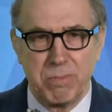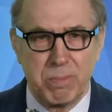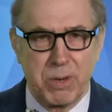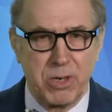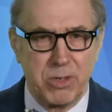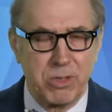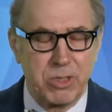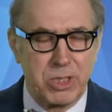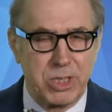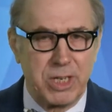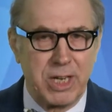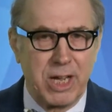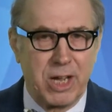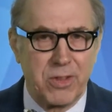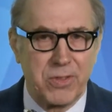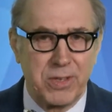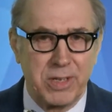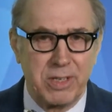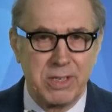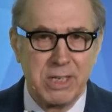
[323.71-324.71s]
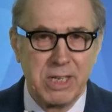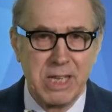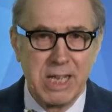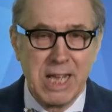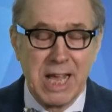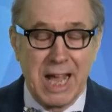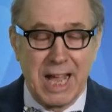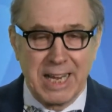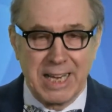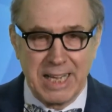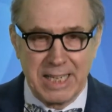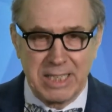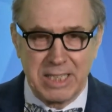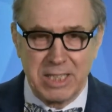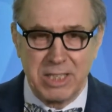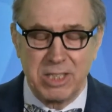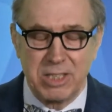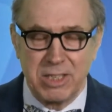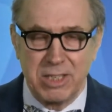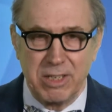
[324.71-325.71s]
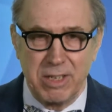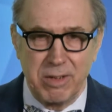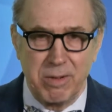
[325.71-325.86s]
Partners in Health. And I guess it's